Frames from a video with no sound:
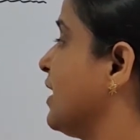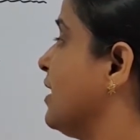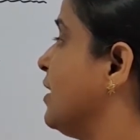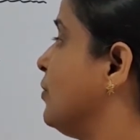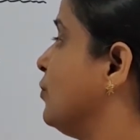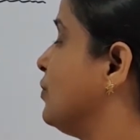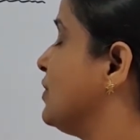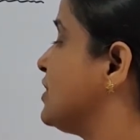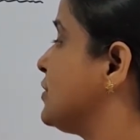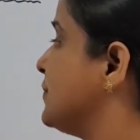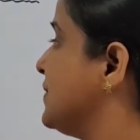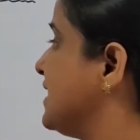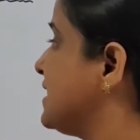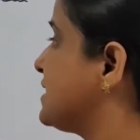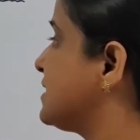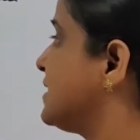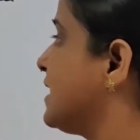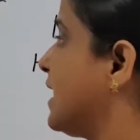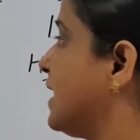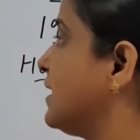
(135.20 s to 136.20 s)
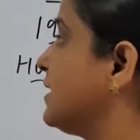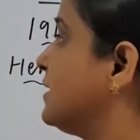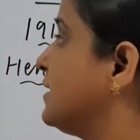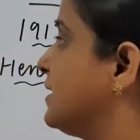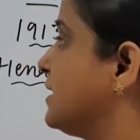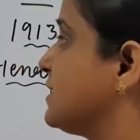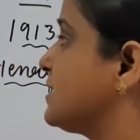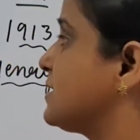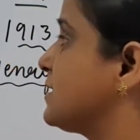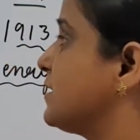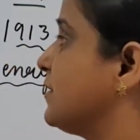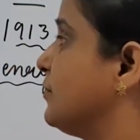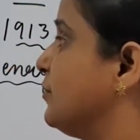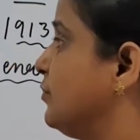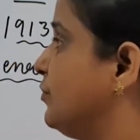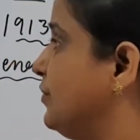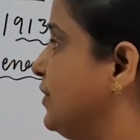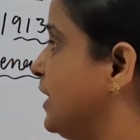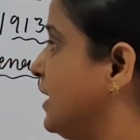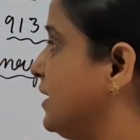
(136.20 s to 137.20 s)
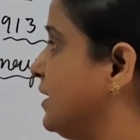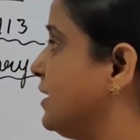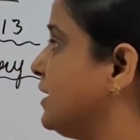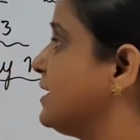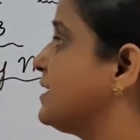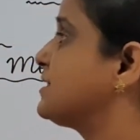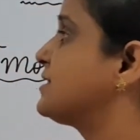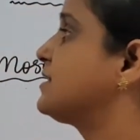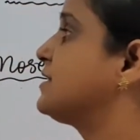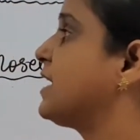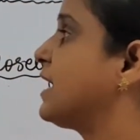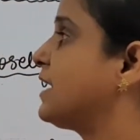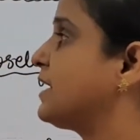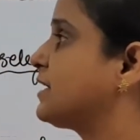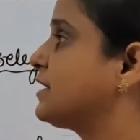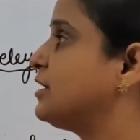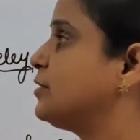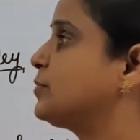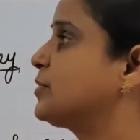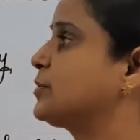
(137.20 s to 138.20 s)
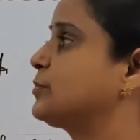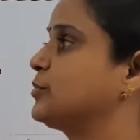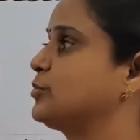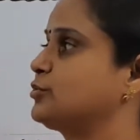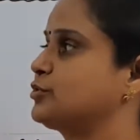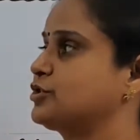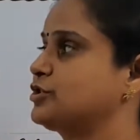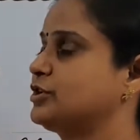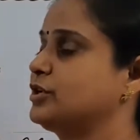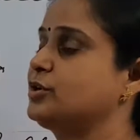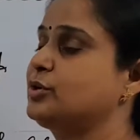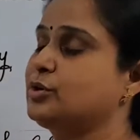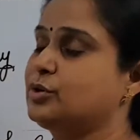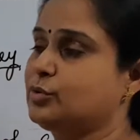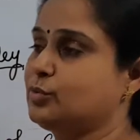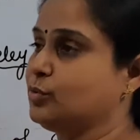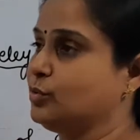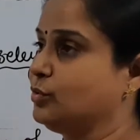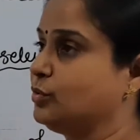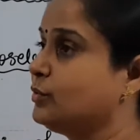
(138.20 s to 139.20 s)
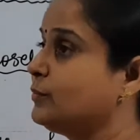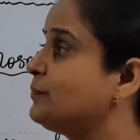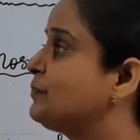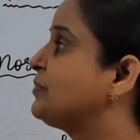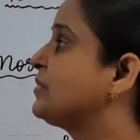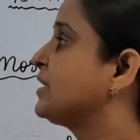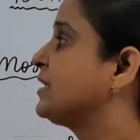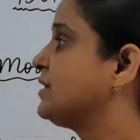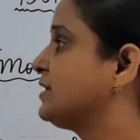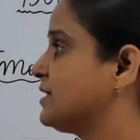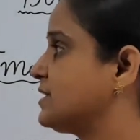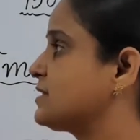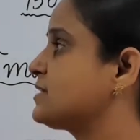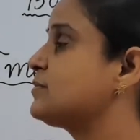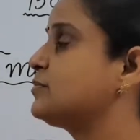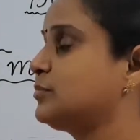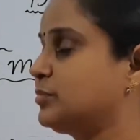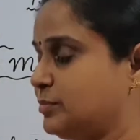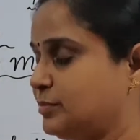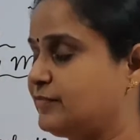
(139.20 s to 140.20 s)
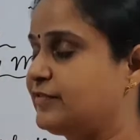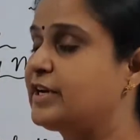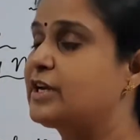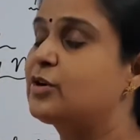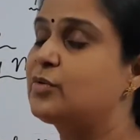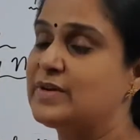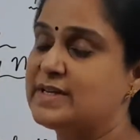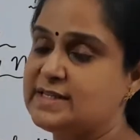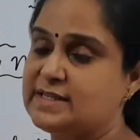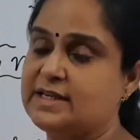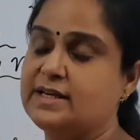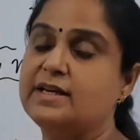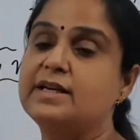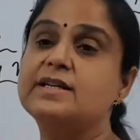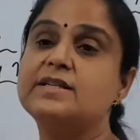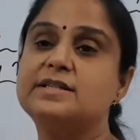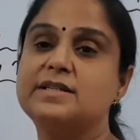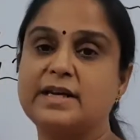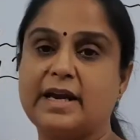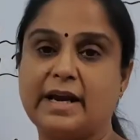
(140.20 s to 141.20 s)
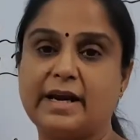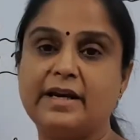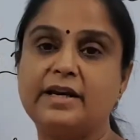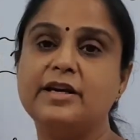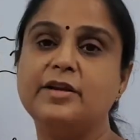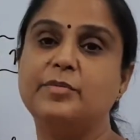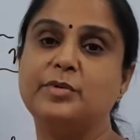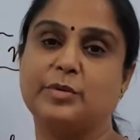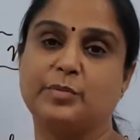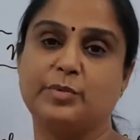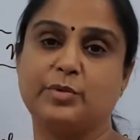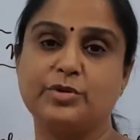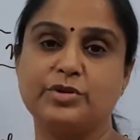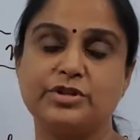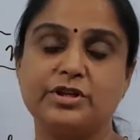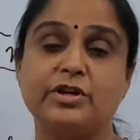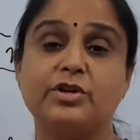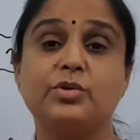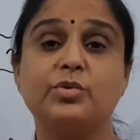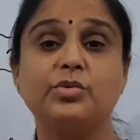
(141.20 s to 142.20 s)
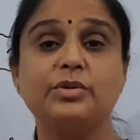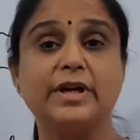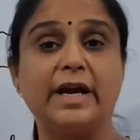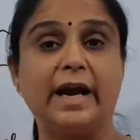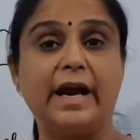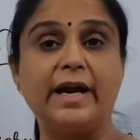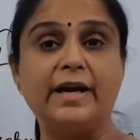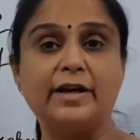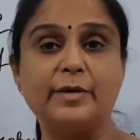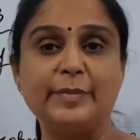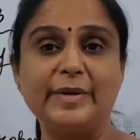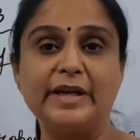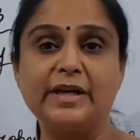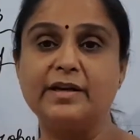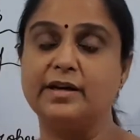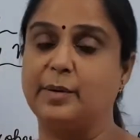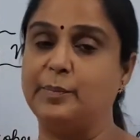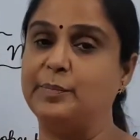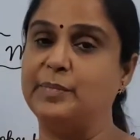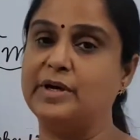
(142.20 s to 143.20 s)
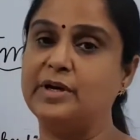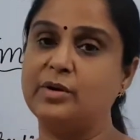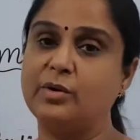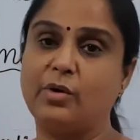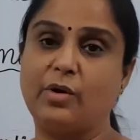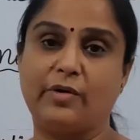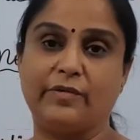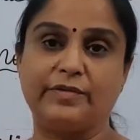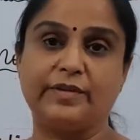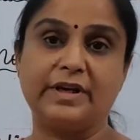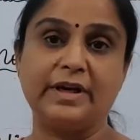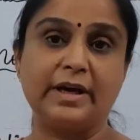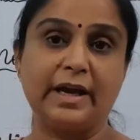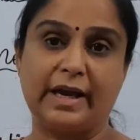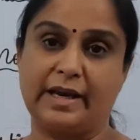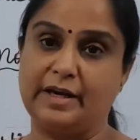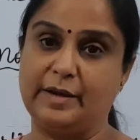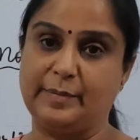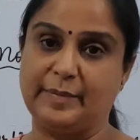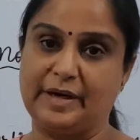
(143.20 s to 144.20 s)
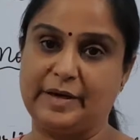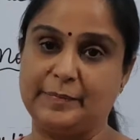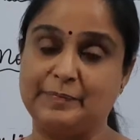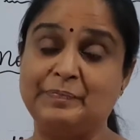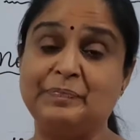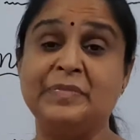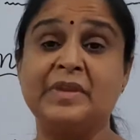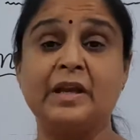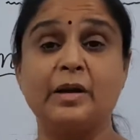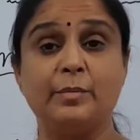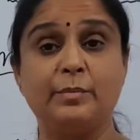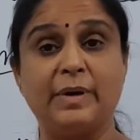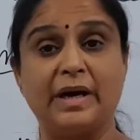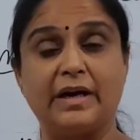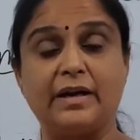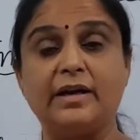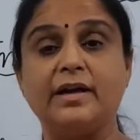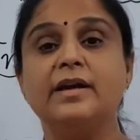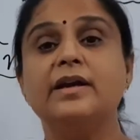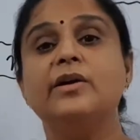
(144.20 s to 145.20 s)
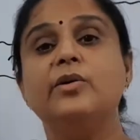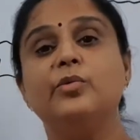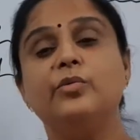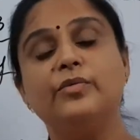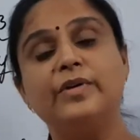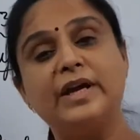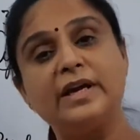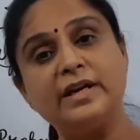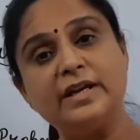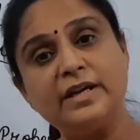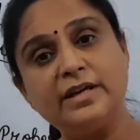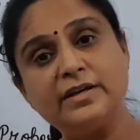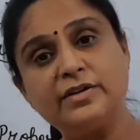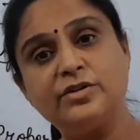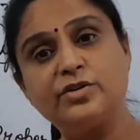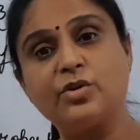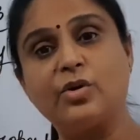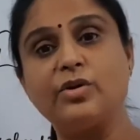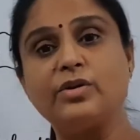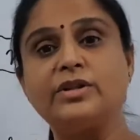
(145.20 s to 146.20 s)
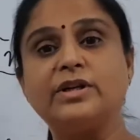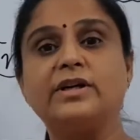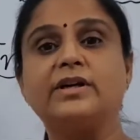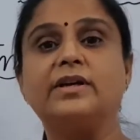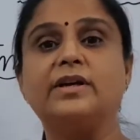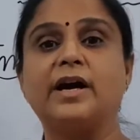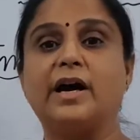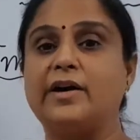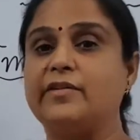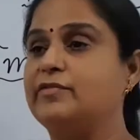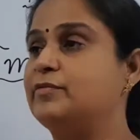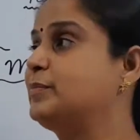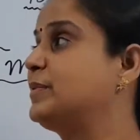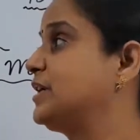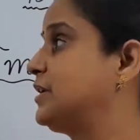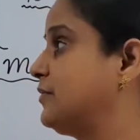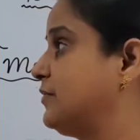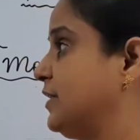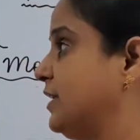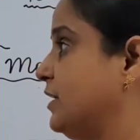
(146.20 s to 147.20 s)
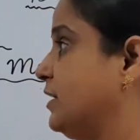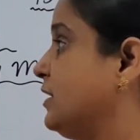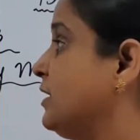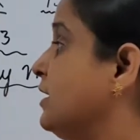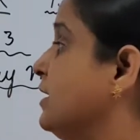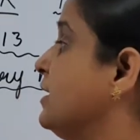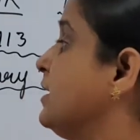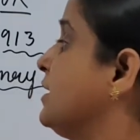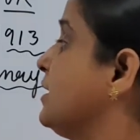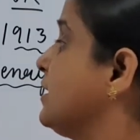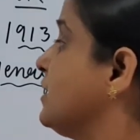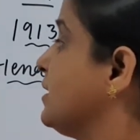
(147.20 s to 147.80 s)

which means that this V is directly proportional to this frequency is directly proportional to the atomic number of the element. But when he draw the graph between